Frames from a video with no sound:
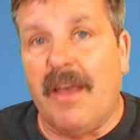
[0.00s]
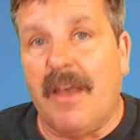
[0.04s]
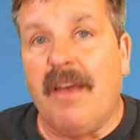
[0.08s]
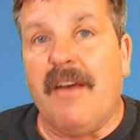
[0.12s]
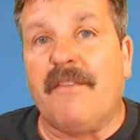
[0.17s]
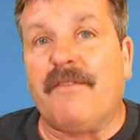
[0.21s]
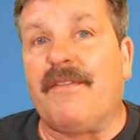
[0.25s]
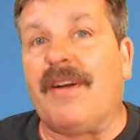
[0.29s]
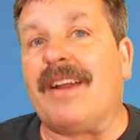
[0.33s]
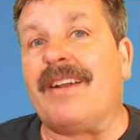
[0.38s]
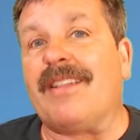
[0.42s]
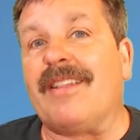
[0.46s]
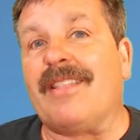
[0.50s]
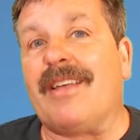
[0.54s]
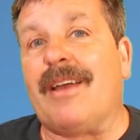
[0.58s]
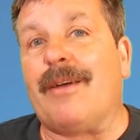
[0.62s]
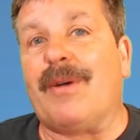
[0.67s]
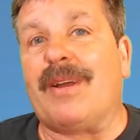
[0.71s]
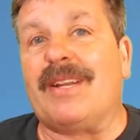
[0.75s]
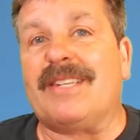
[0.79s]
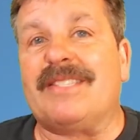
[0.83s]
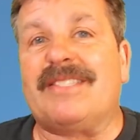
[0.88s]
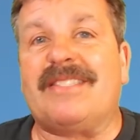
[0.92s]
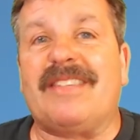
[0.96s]
Finally, I
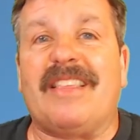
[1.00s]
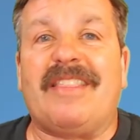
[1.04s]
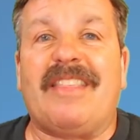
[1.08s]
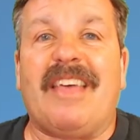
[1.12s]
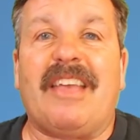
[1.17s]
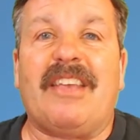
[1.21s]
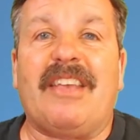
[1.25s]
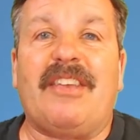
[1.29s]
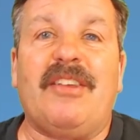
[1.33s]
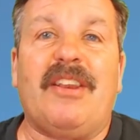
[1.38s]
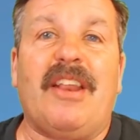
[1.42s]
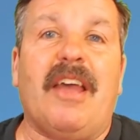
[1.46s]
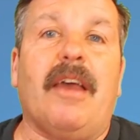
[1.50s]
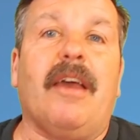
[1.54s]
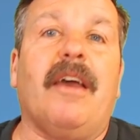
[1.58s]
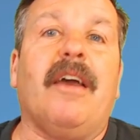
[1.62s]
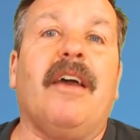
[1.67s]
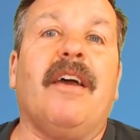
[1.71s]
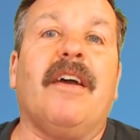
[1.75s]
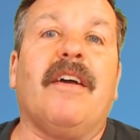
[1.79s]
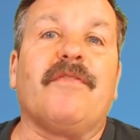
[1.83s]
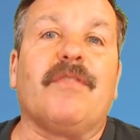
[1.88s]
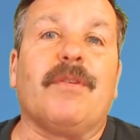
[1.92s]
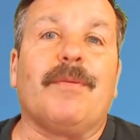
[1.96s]
want to say thank you to
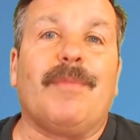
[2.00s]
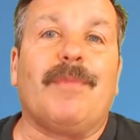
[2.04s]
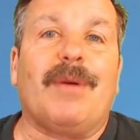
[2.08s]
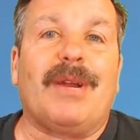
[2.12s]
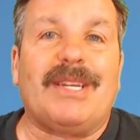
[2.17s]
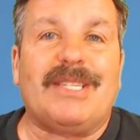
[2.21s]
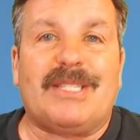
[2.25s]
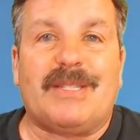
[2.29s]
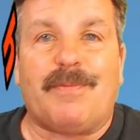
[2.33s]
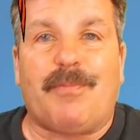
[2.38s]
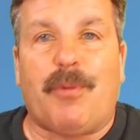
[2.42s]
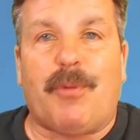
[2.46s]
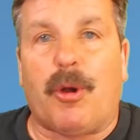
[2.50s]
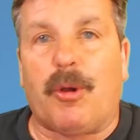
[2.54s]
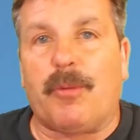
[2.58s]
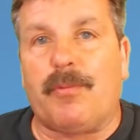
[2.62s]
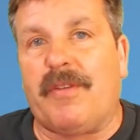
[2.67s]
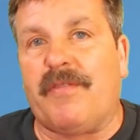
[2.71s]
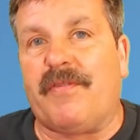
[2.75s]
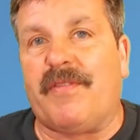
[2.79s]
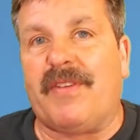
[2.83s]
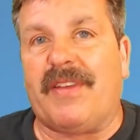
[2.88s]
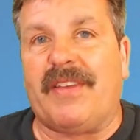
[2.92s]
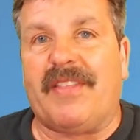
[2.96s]
everybody supporting
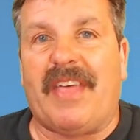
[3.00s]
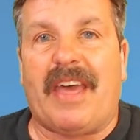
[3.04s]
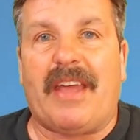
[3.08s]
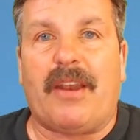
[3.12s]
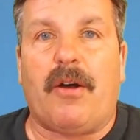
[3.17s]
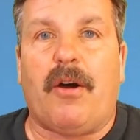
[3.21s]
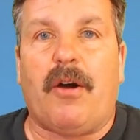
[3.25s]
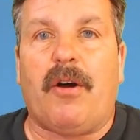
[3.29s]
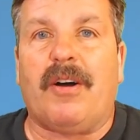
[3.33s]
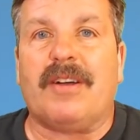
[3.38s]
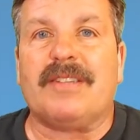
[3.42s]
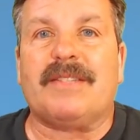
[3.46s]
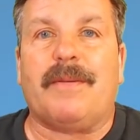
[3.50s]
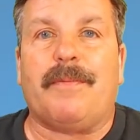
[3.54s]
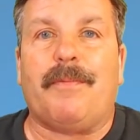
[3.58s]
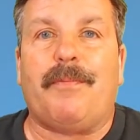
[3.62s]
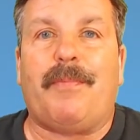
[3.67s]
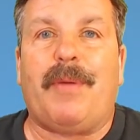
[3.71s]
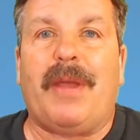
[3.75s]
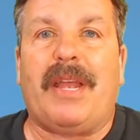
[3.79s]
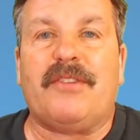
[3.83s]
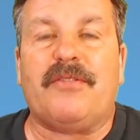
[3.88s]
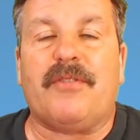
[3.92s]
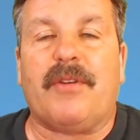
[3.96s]
me via that awesome
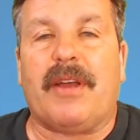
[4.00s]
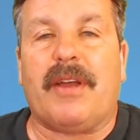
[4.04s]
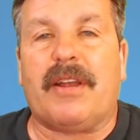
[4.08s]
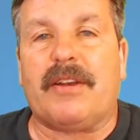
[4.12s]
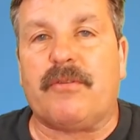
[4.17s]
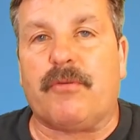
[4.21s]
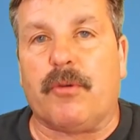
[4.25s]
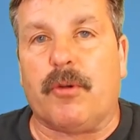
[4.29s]
Patreon